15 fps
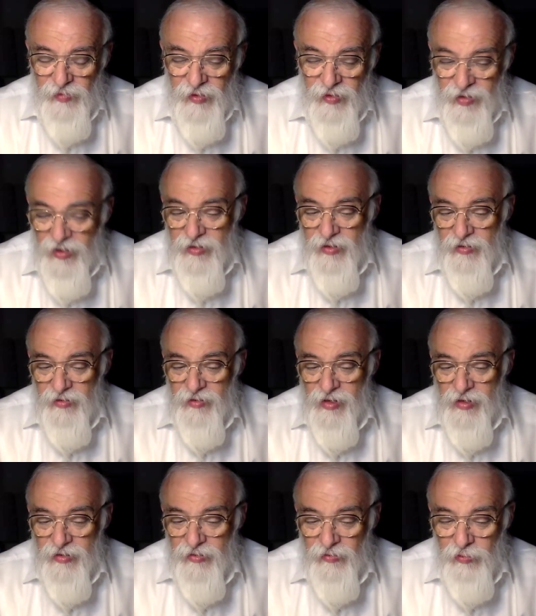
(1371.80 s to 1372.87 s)
It's just the,
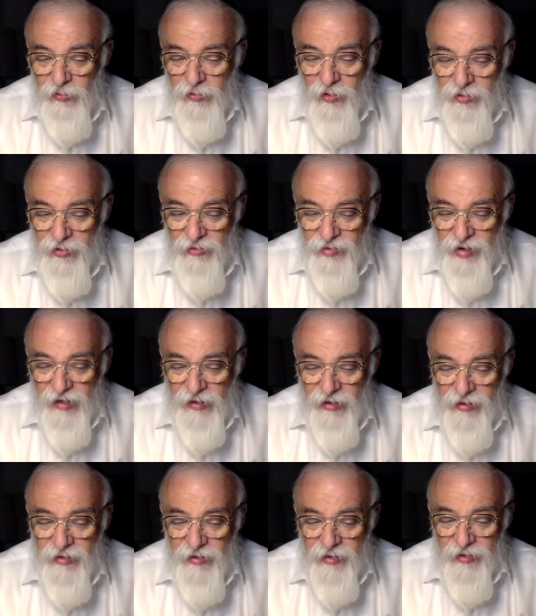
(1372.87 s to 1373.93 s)
just the food goes directly
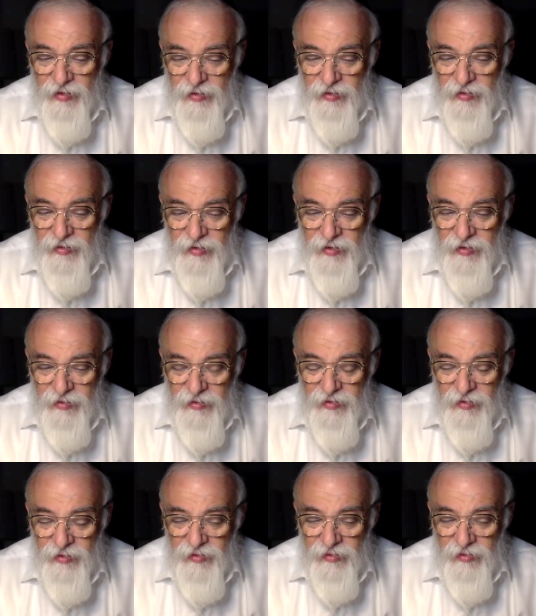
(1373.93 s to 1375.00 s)
into the into the
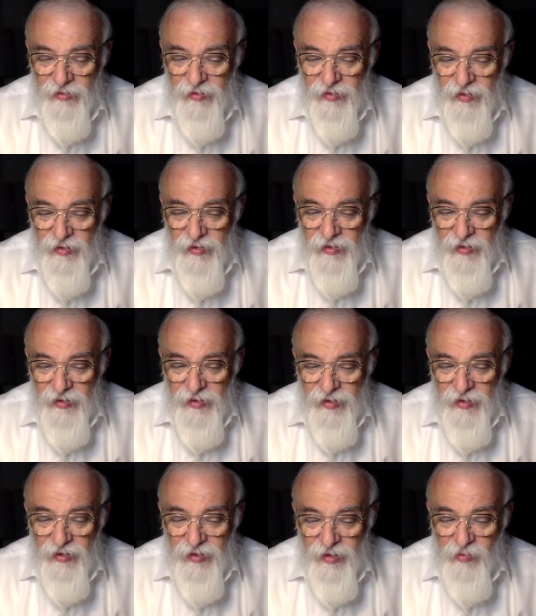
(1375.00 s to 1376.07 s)
into the
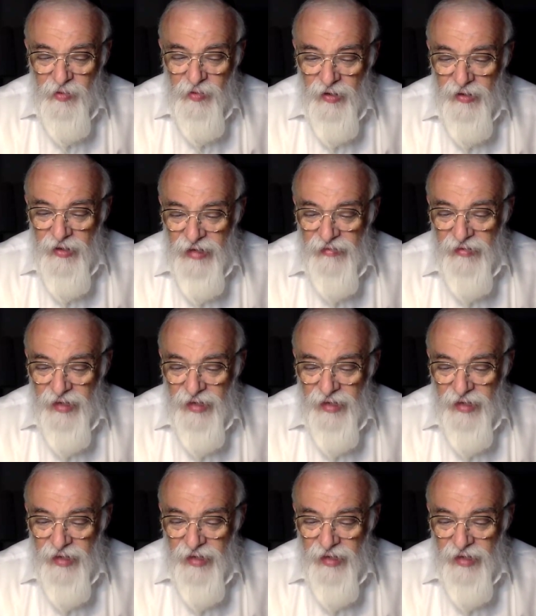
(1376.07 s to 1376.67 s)
into the body.